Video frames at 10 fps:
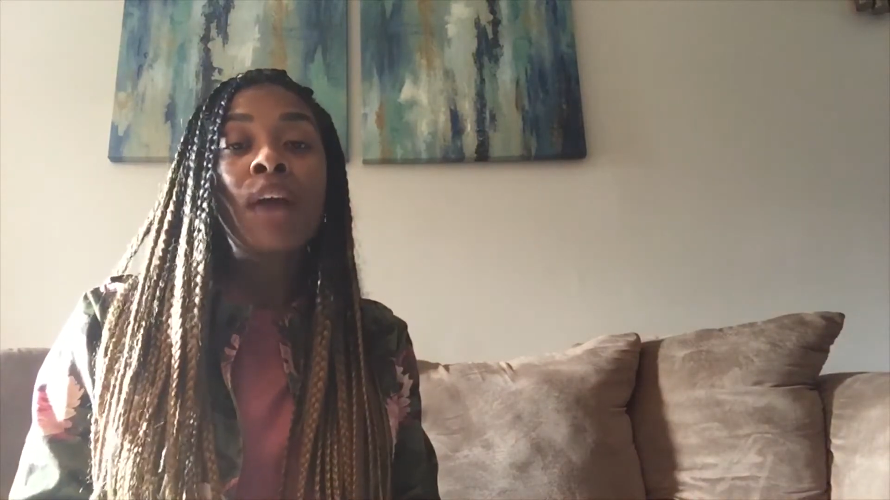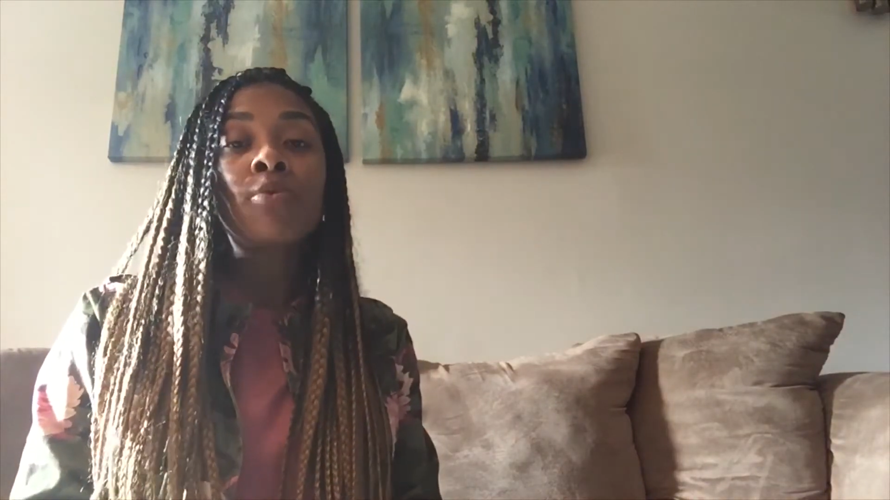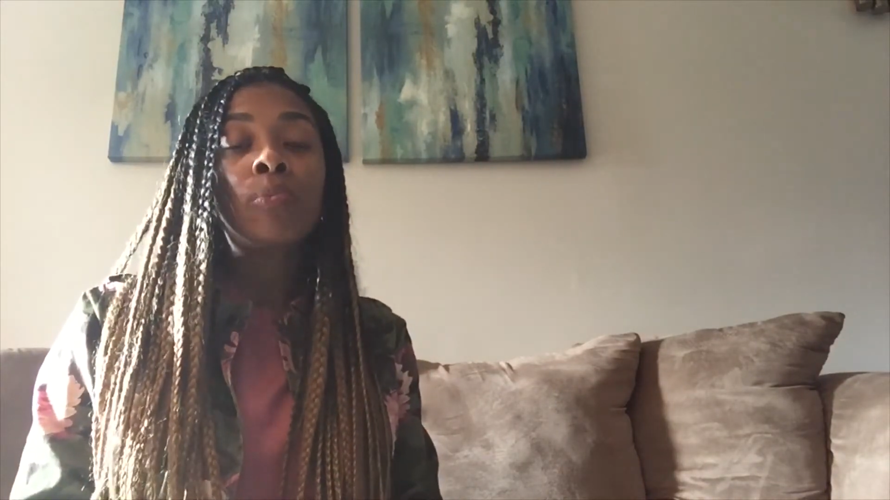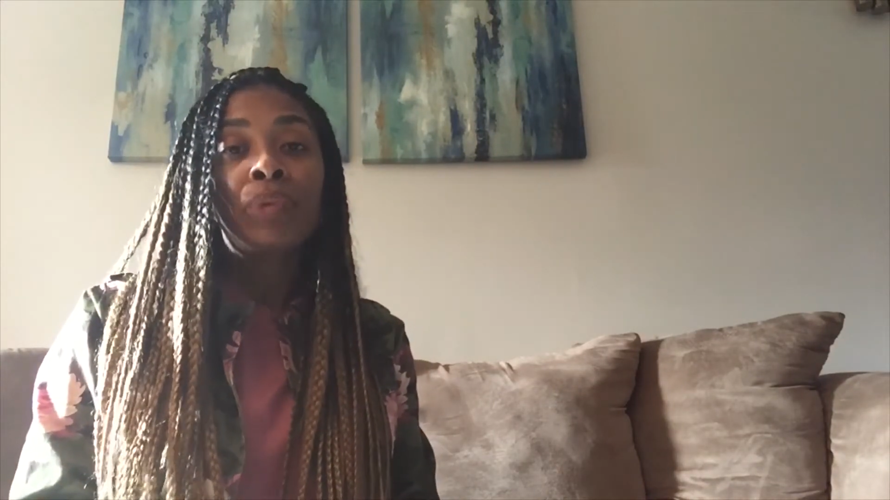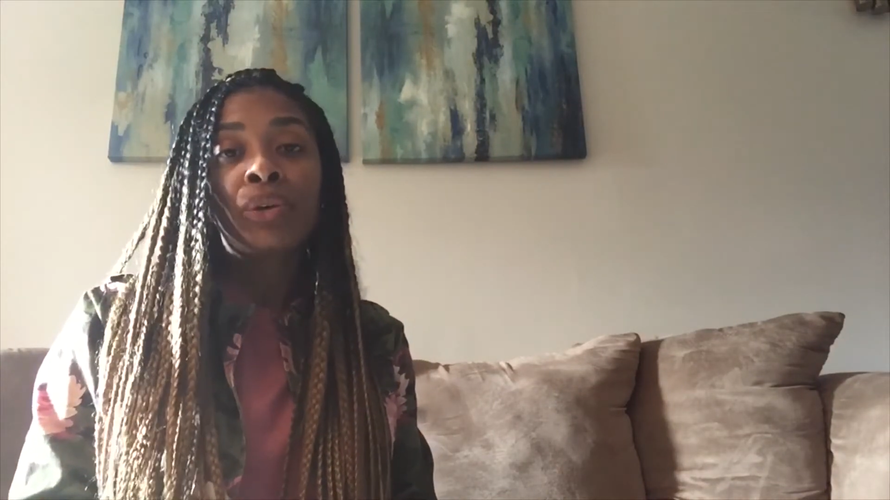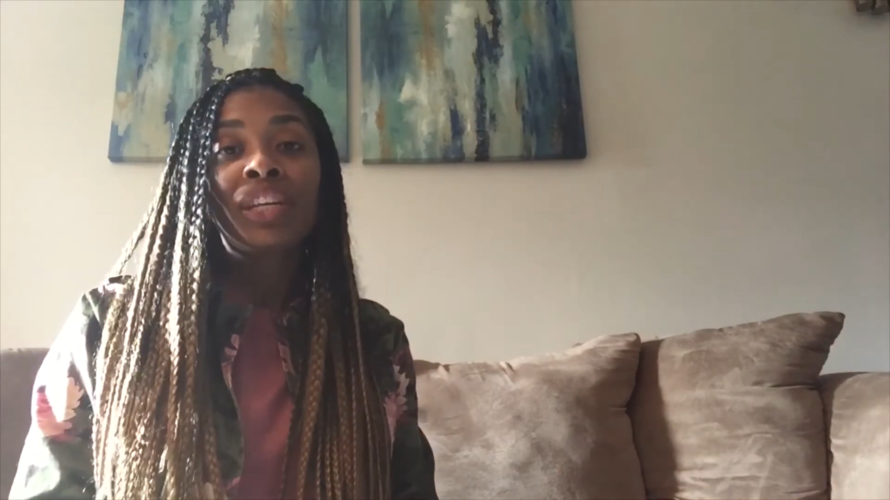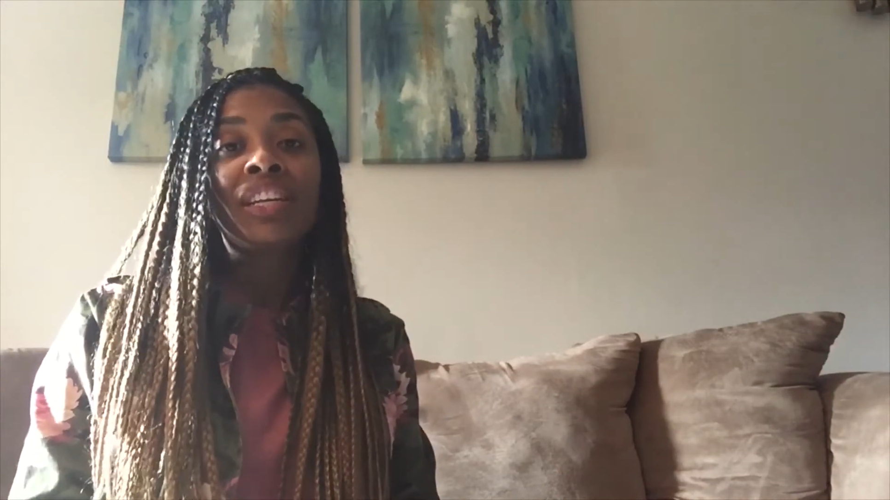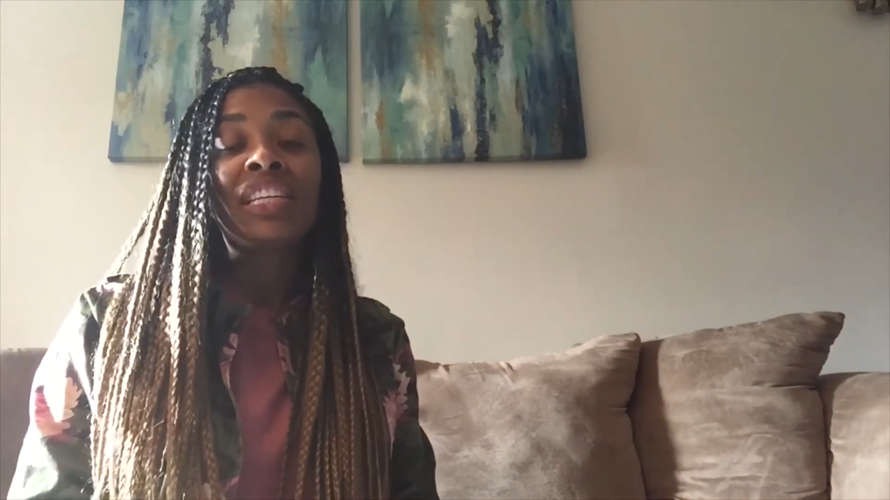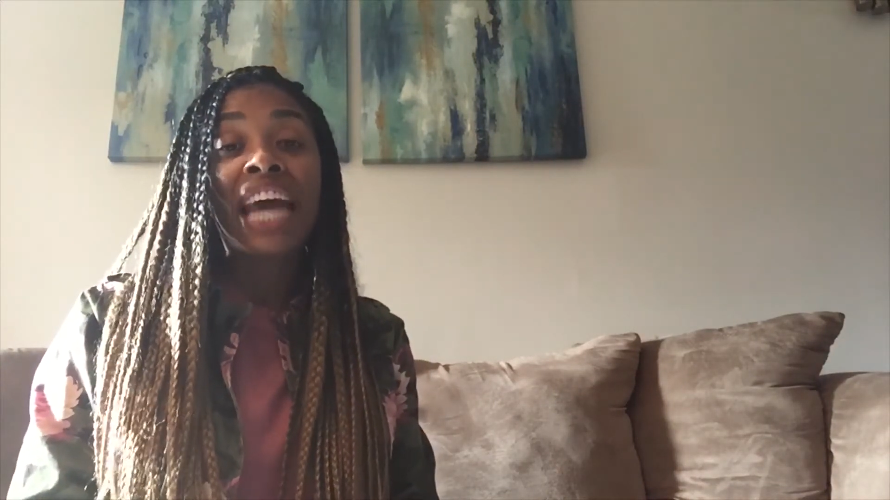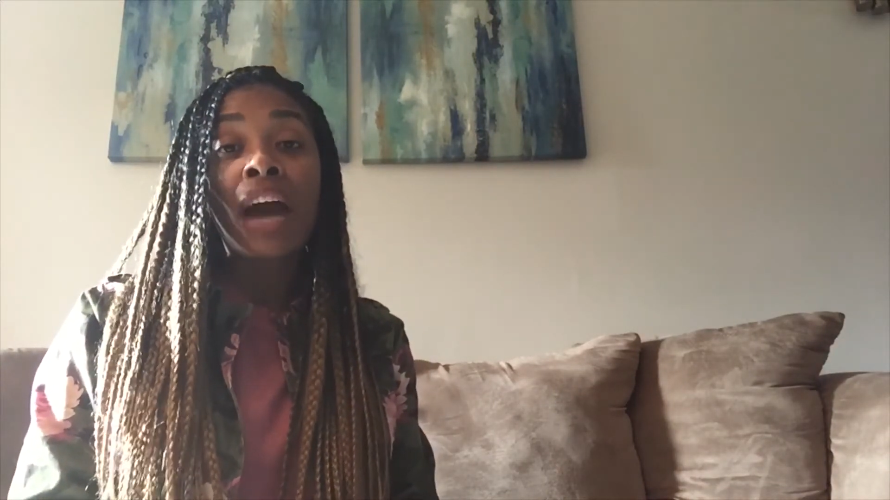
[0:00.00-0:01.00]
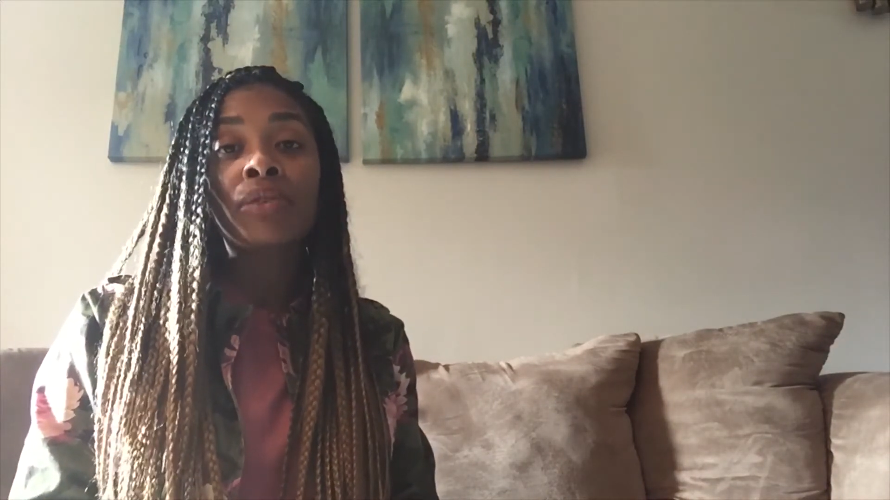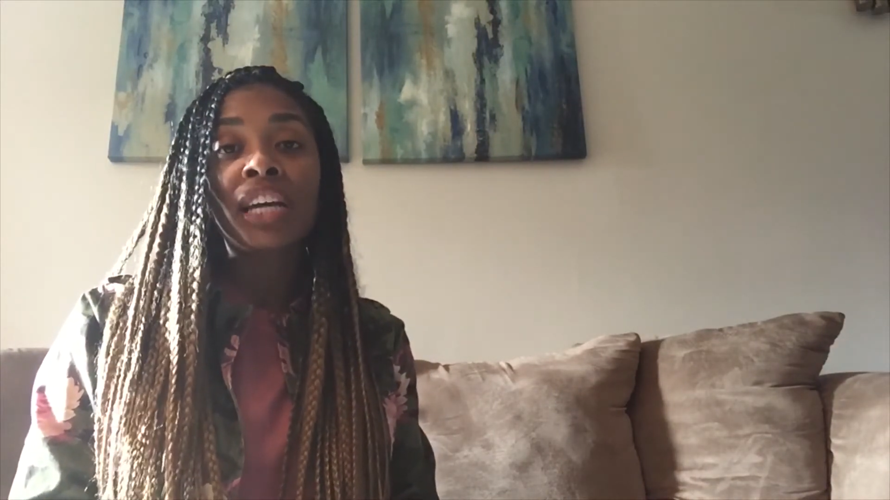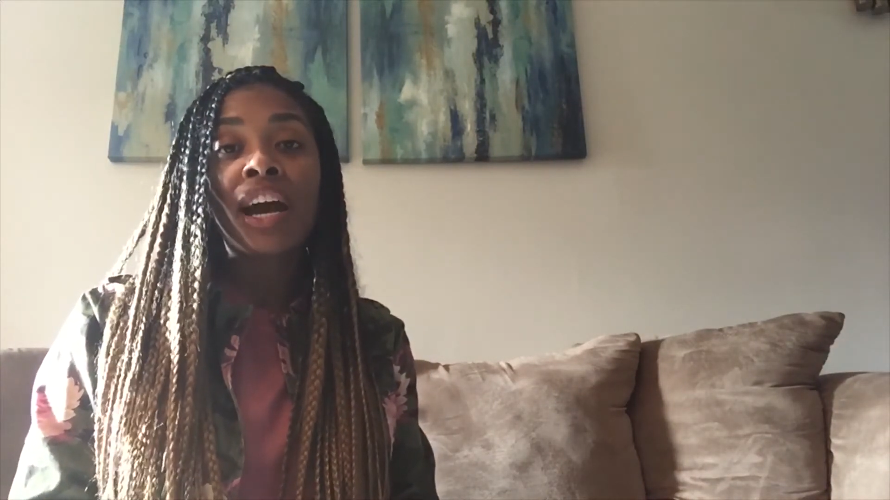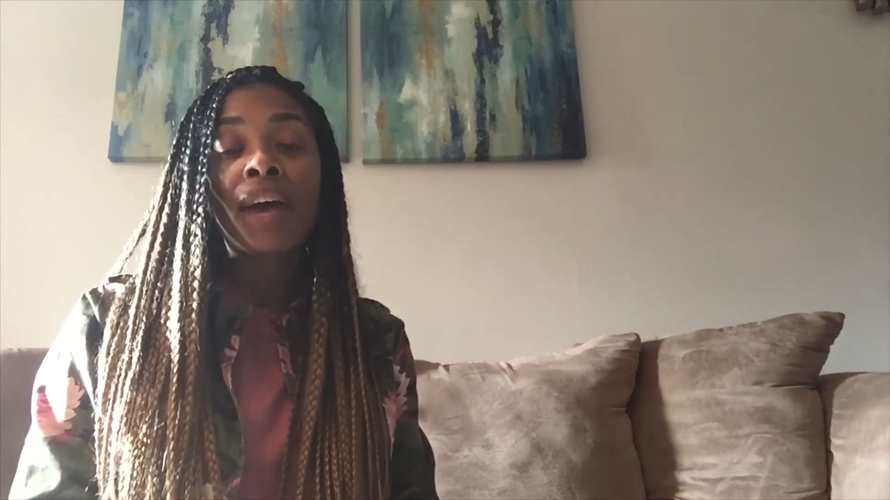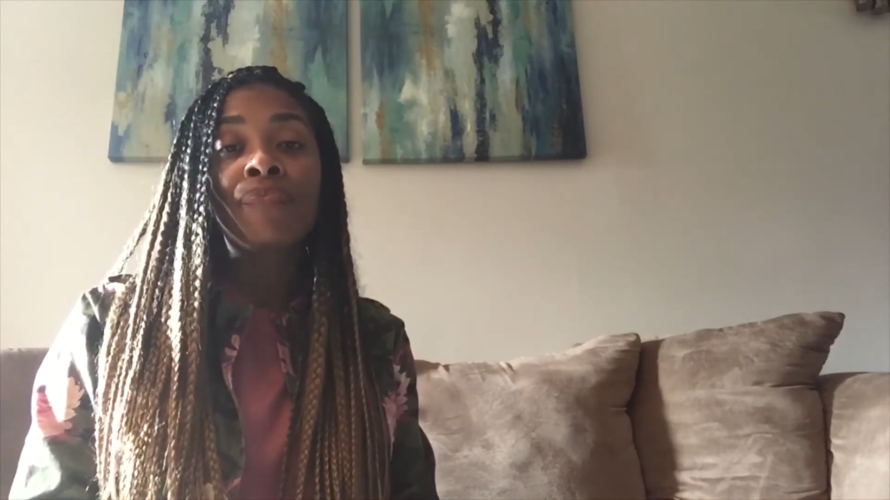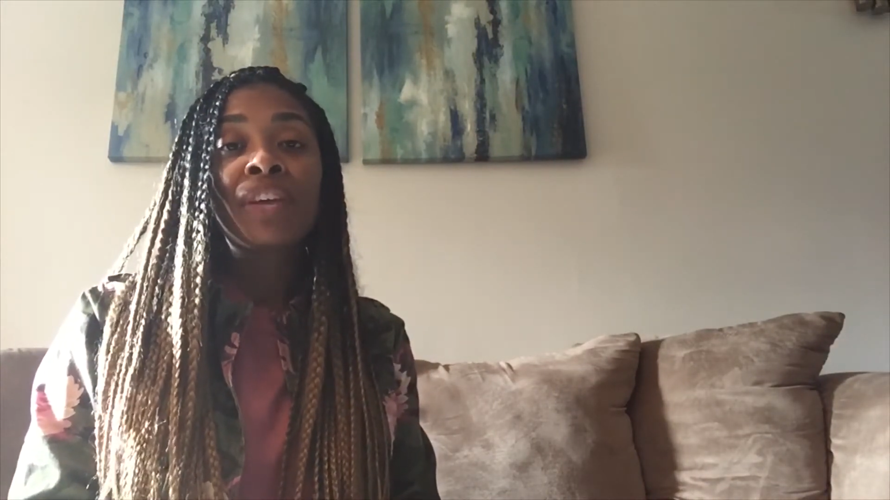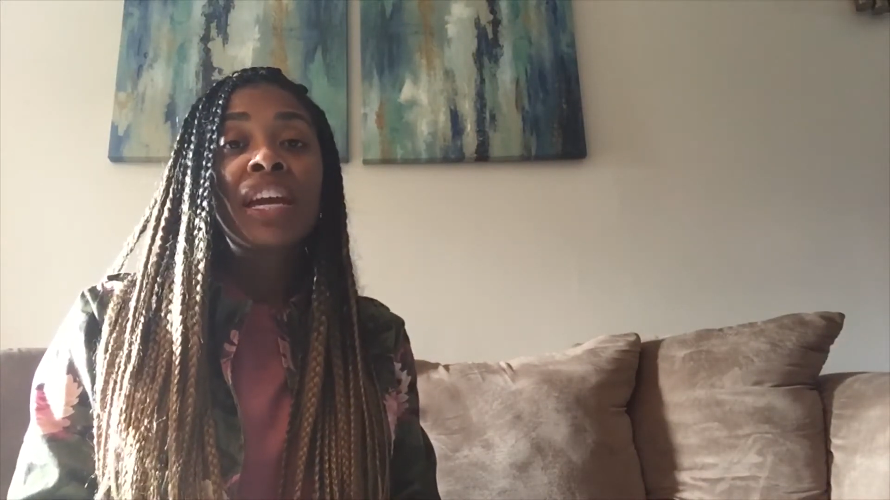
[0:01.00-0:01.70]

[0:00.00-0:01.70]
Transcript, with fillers: will build in downtime.